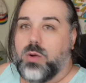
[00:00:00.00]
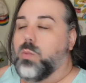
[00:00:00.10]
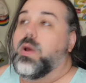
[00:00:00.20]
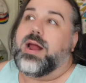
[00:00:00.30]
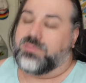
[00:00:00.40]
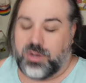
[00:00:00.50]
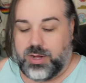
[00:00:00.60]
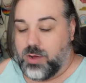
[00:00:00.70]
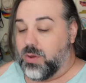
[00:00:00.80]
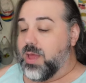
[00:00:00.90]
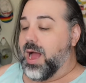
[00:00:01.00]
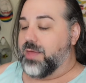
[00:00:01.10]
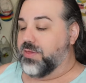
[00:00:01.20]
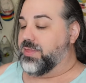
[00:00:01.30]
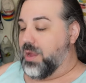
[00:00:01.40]
or whatever you know
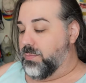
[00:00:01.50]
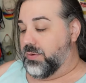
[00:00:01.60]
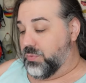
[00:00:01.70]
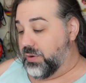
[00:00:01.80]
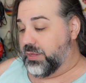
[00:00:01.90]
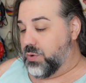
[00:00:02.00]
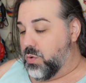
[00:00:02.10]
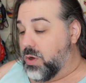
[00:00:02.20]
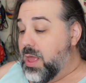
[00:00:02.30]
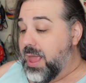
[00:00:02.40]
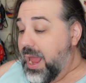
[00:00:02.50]
I think that that would be really cool